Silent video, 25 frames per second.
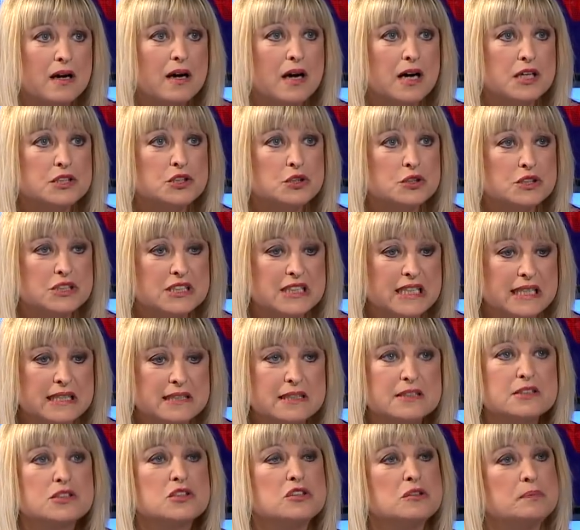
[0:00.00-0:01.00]
I should
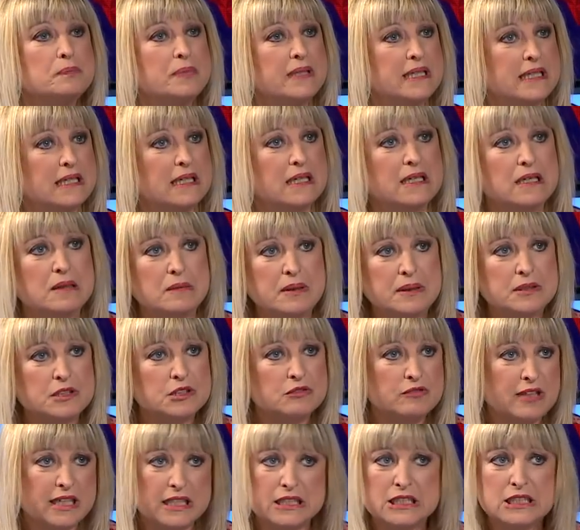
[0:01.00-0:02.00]
think this could be a
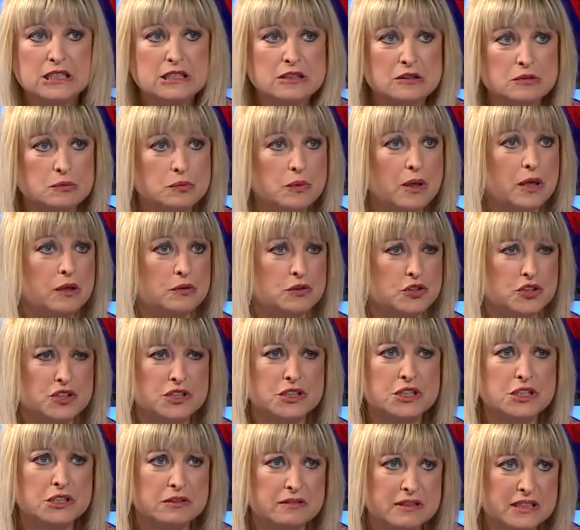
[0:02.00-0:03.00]
threat to world
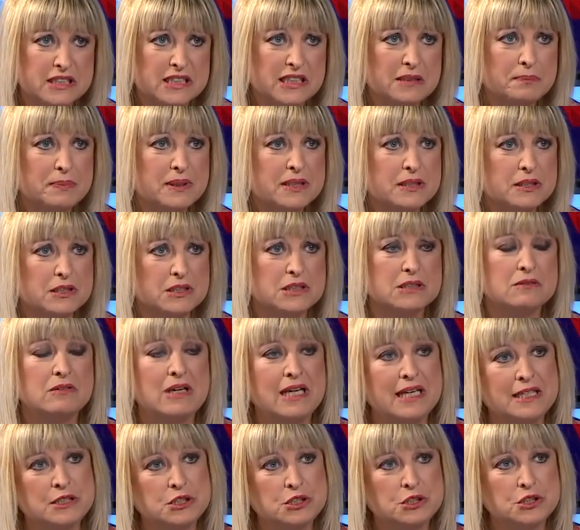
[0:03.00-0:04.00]
security, because the
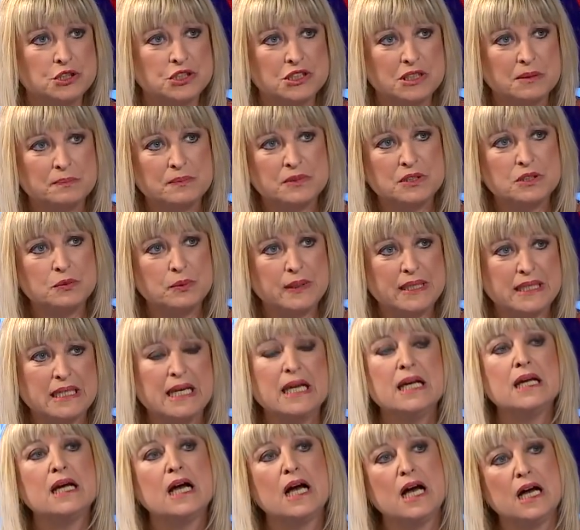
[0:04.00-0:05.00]
relationship
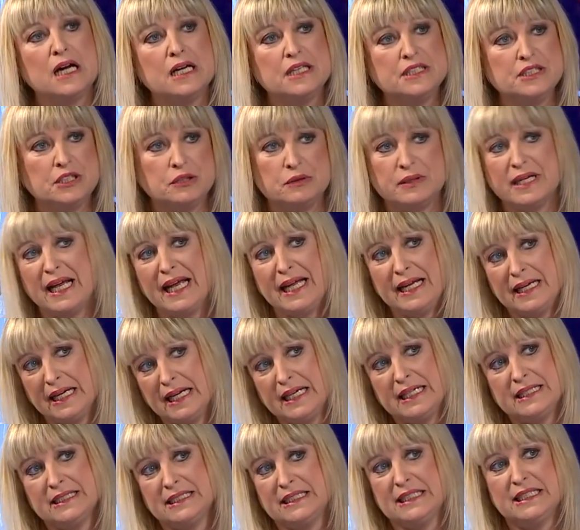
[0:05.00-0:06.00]
between UK
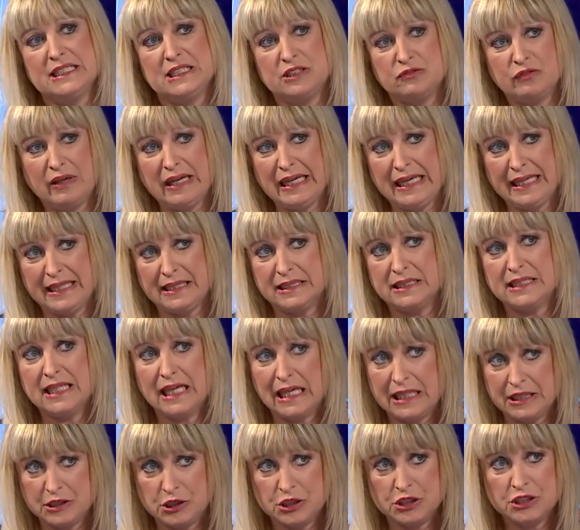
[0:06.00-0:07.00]
and Israeli
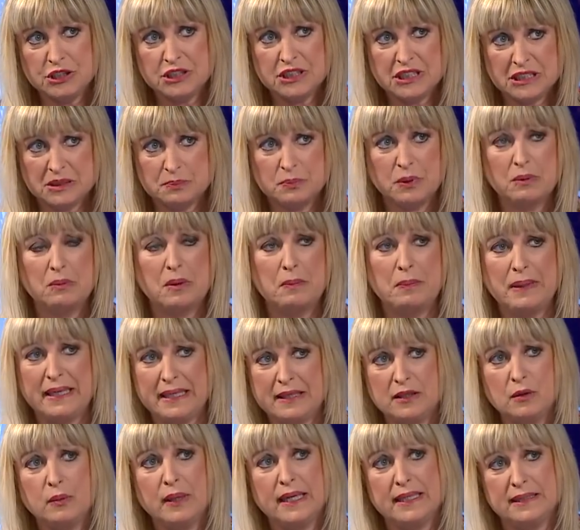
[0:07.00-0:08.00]
intelligence is
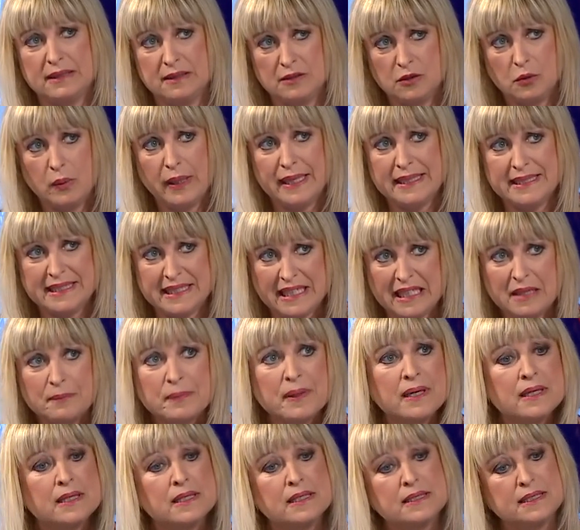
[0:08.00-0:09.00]
probably quite
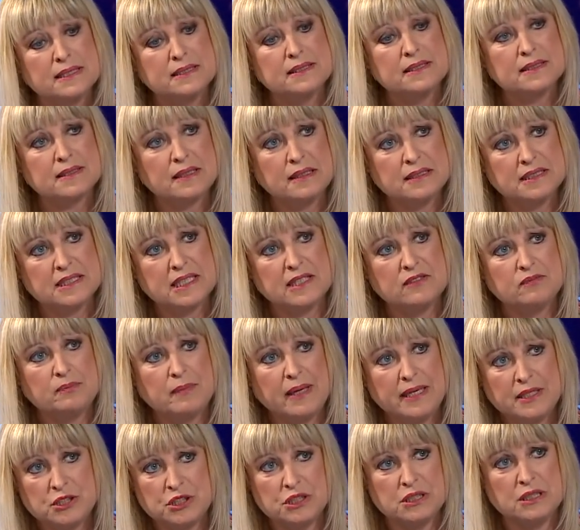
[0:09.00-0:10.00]
deep. This is going to have
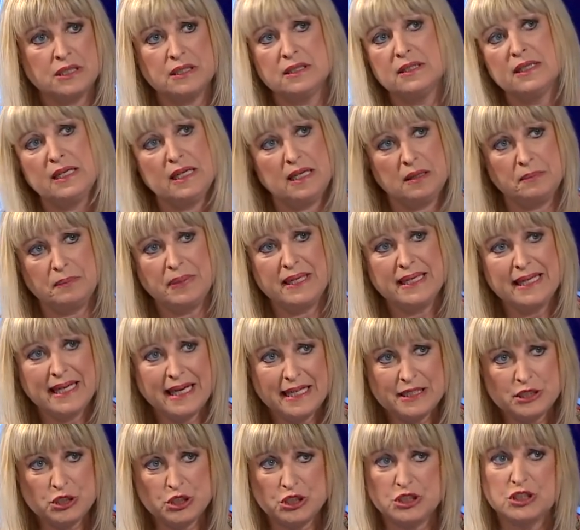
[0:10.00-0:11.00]
major
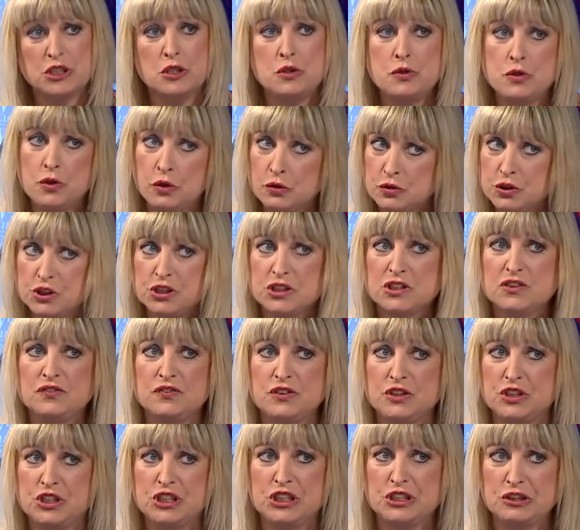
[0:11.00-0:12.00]
implications, not just
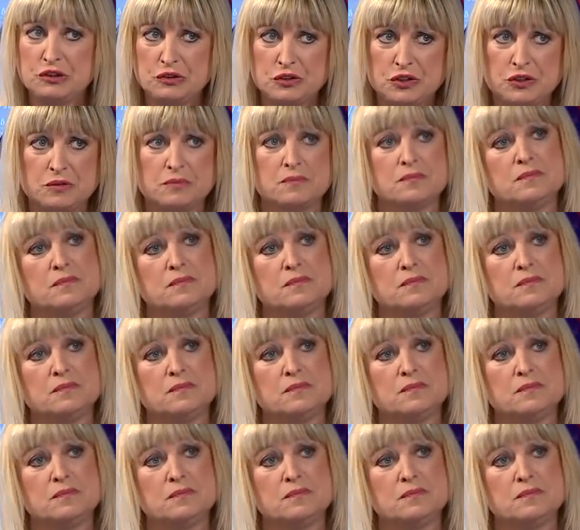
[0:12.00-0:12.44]
for Jews.